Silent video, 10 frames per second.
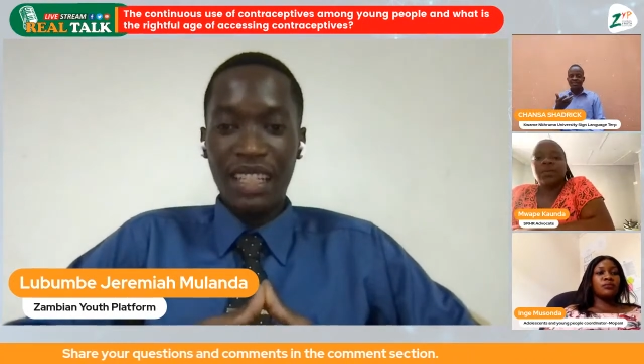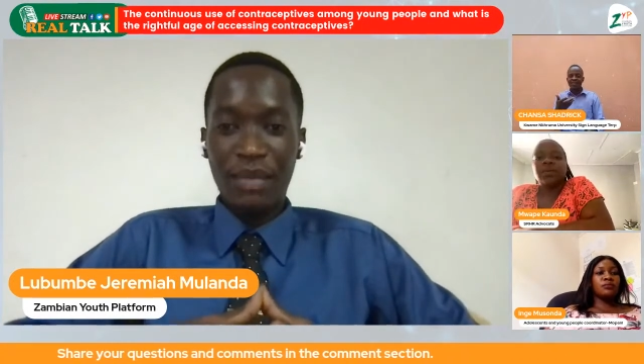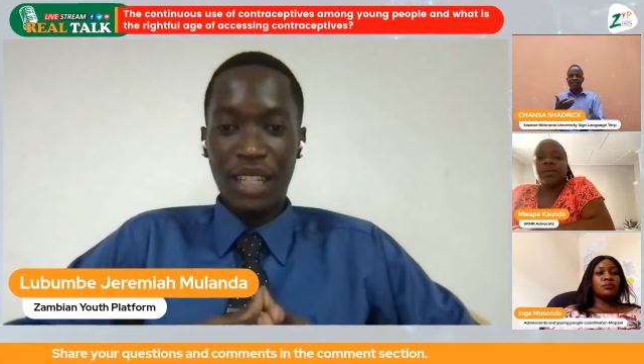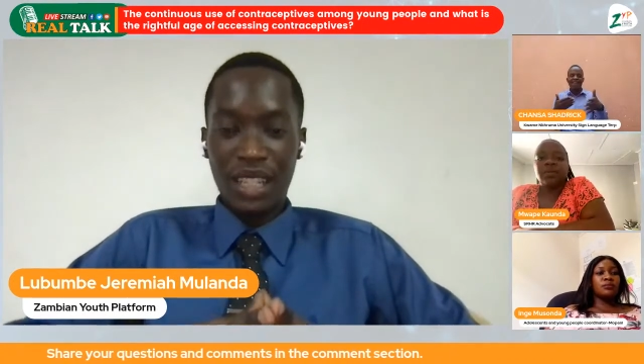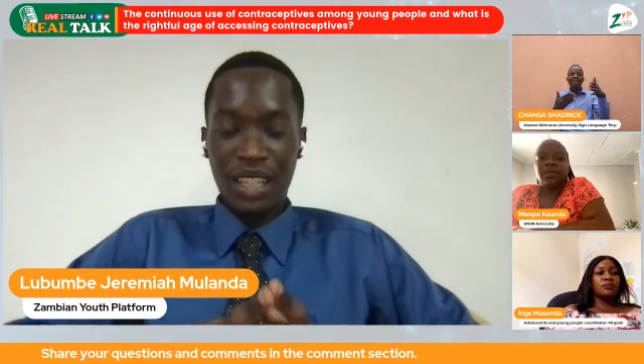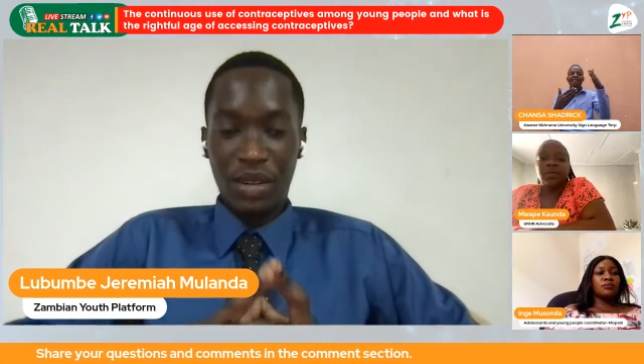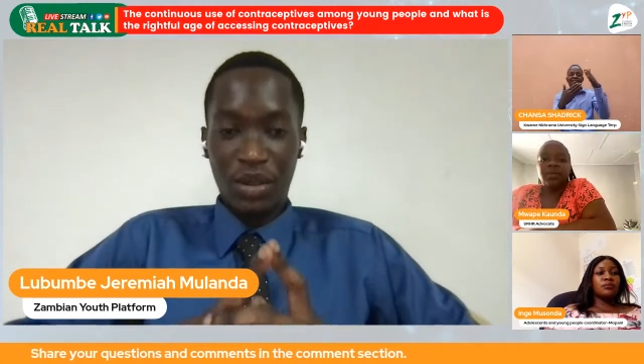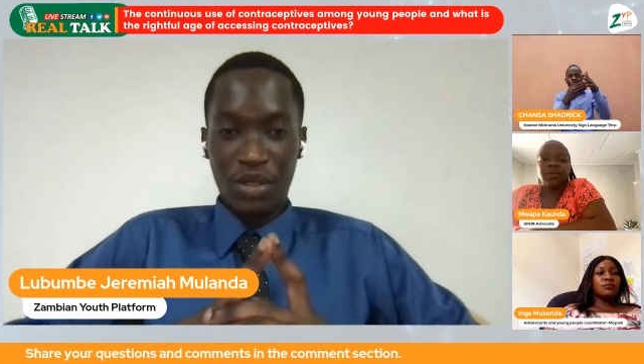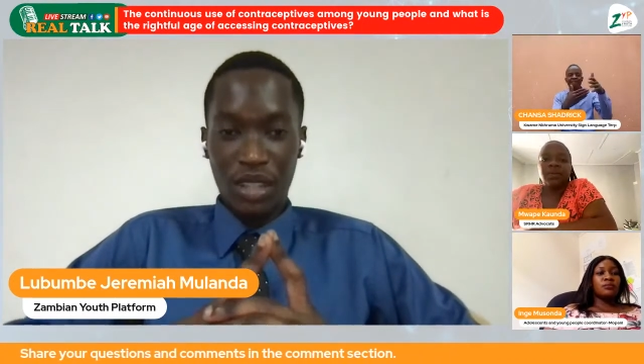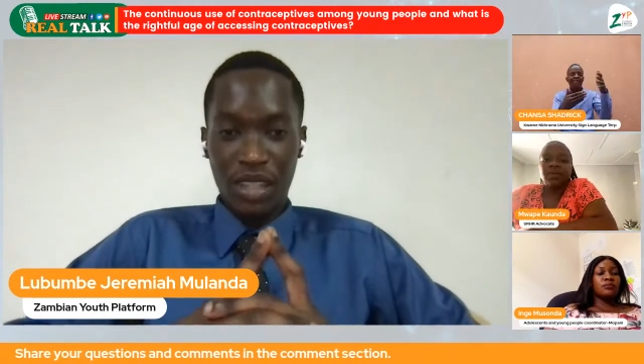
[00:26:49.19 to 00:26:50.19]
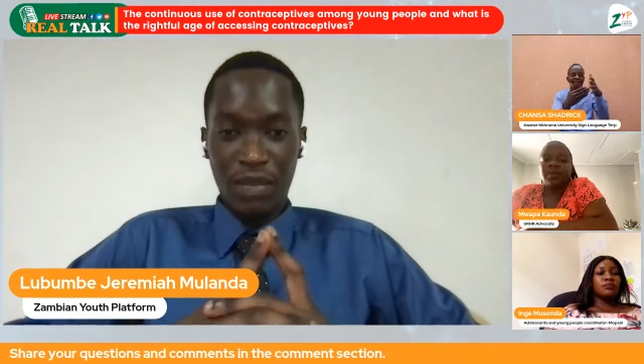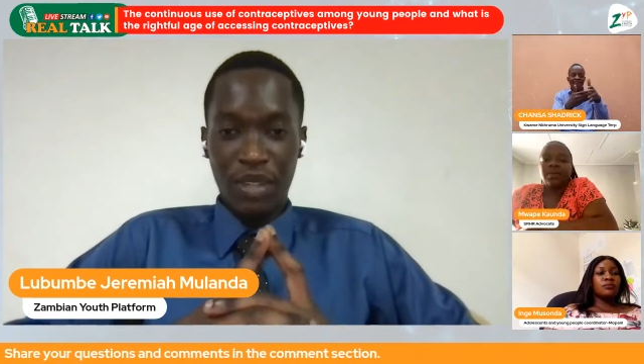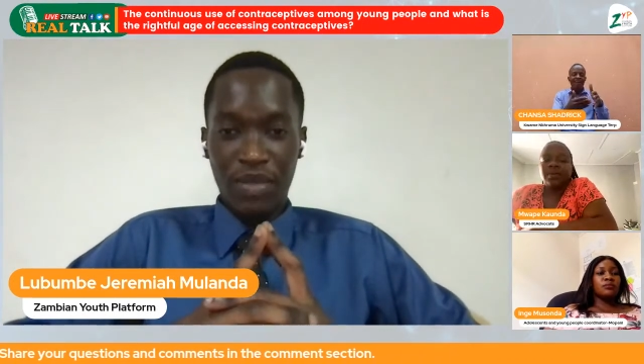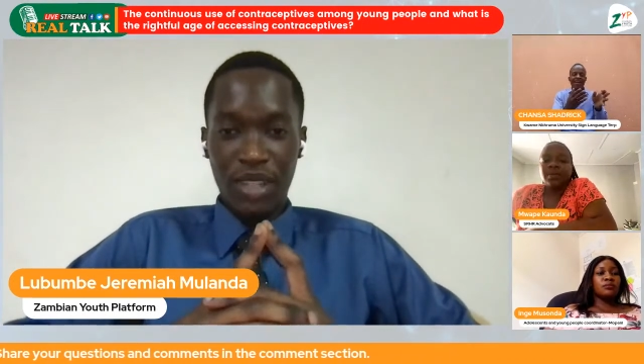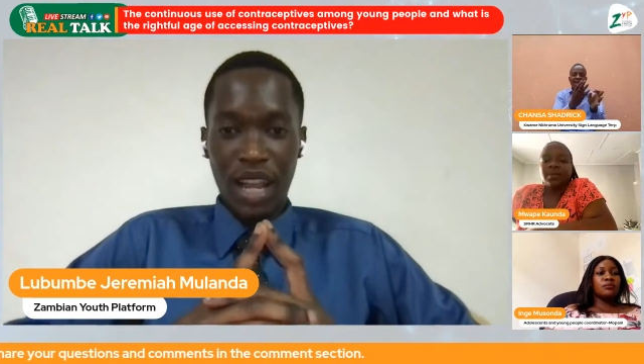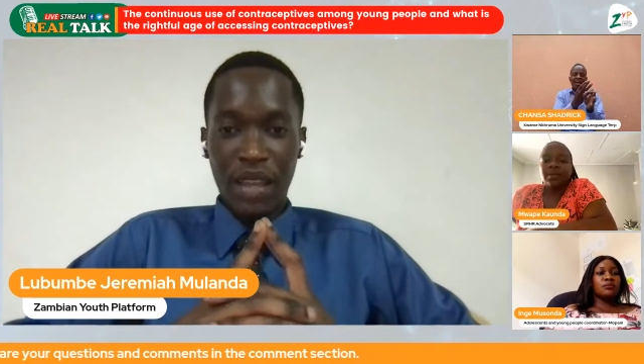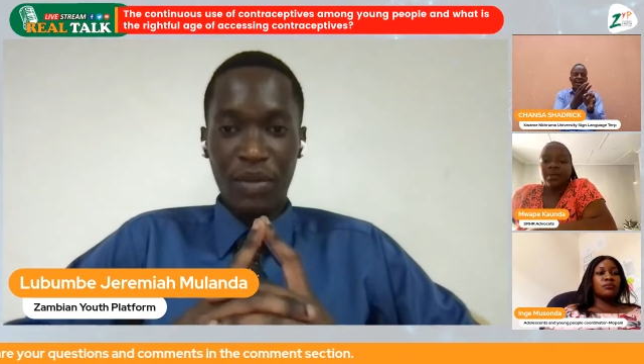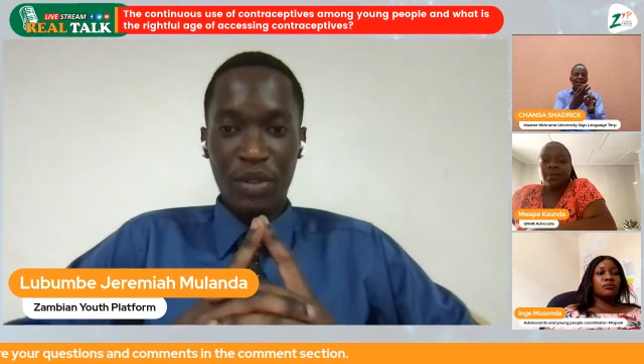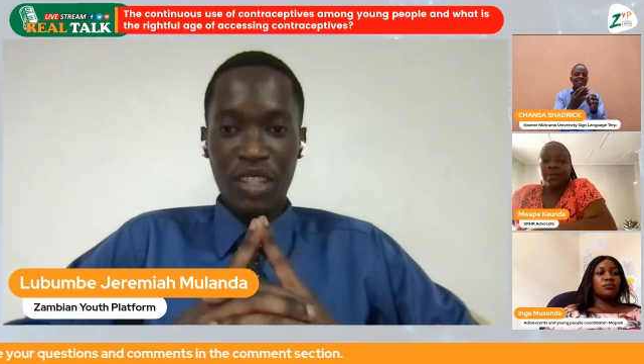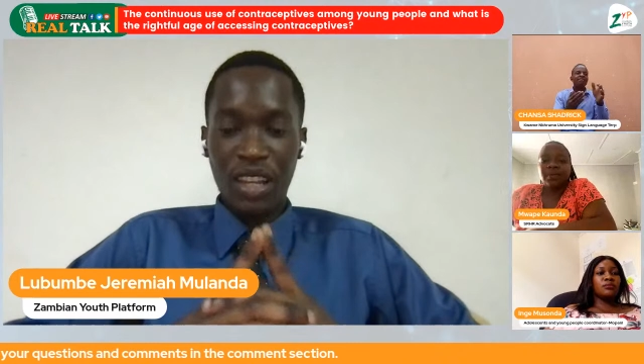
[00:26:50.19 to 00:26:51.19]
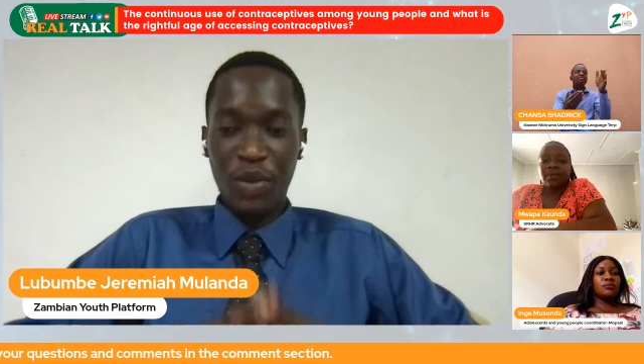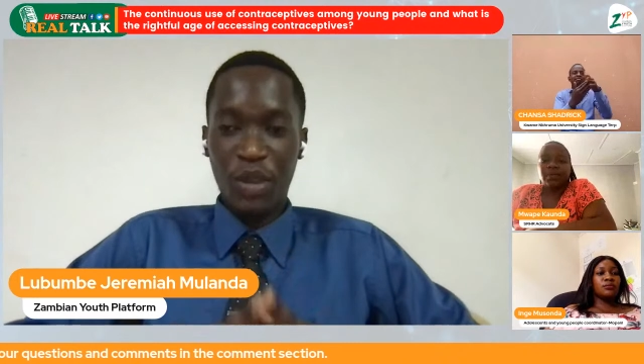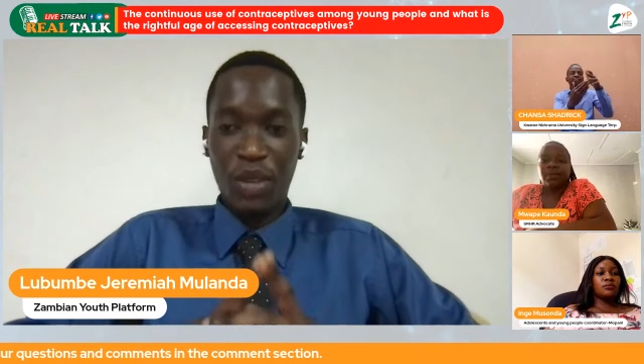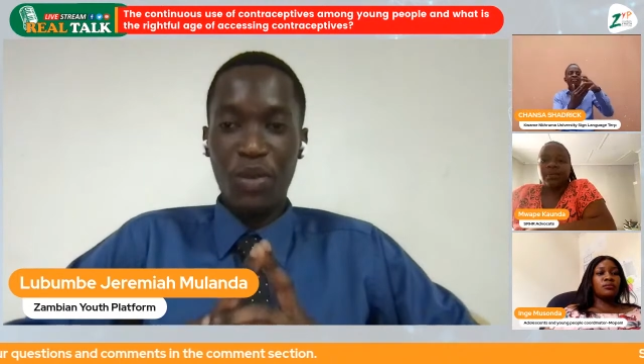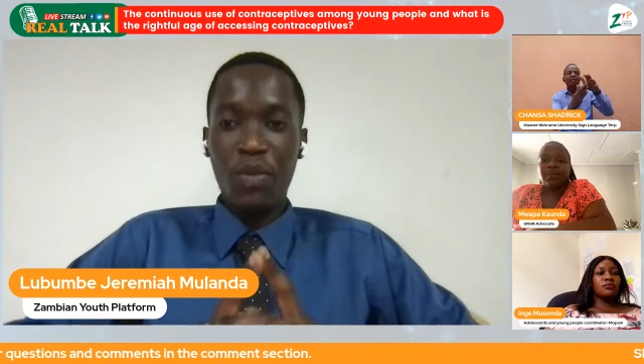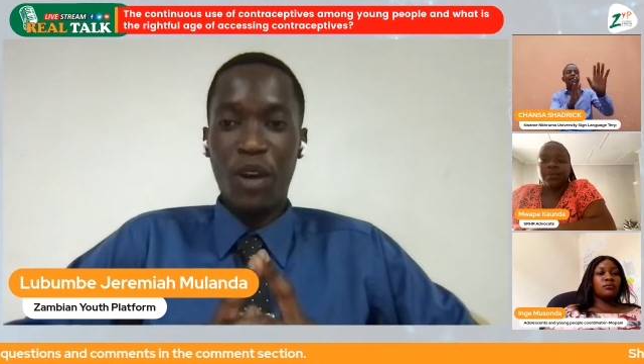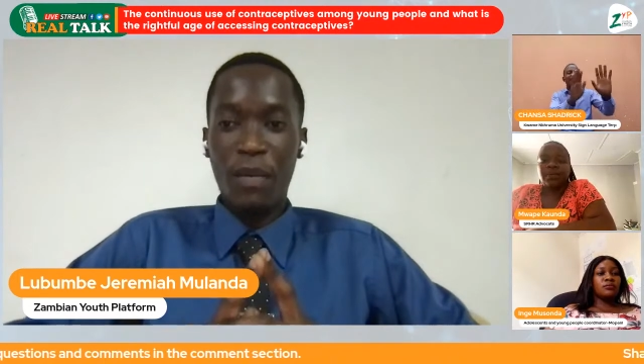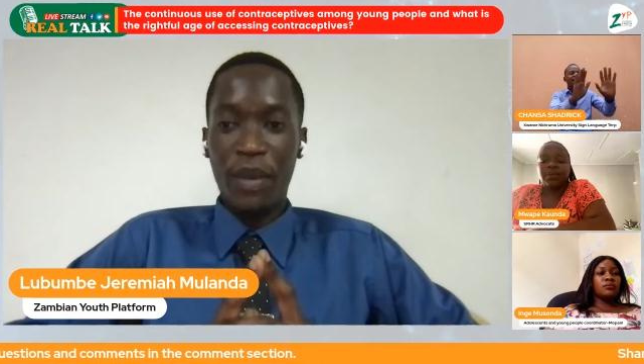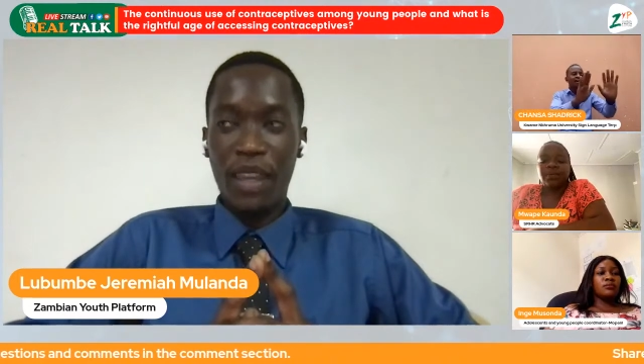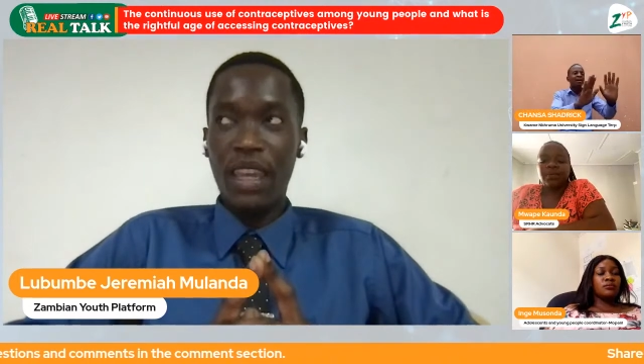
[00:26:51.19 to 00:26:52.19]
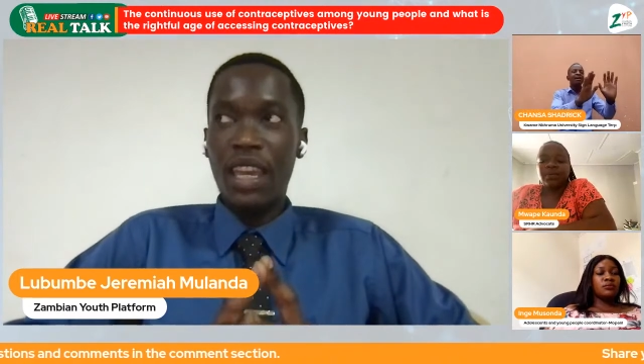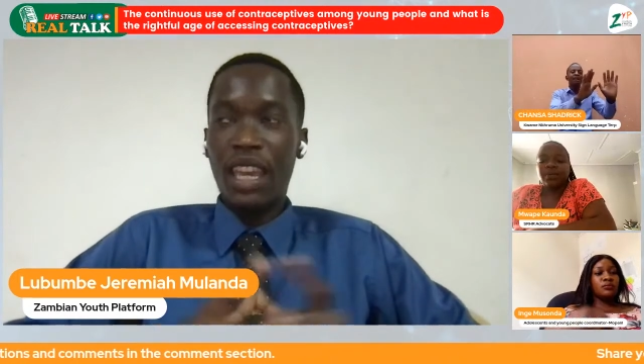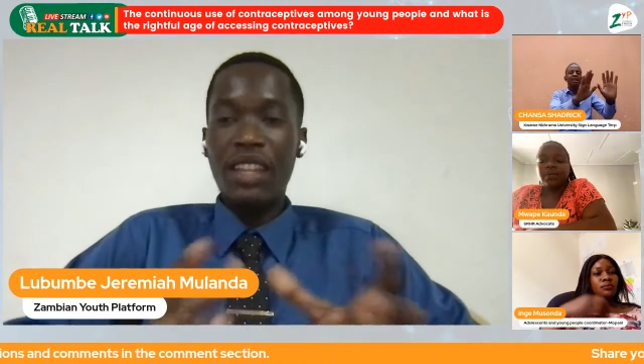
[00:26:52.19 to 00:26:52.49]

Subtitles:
and emergency contraceptives? I will start with you, Mwape.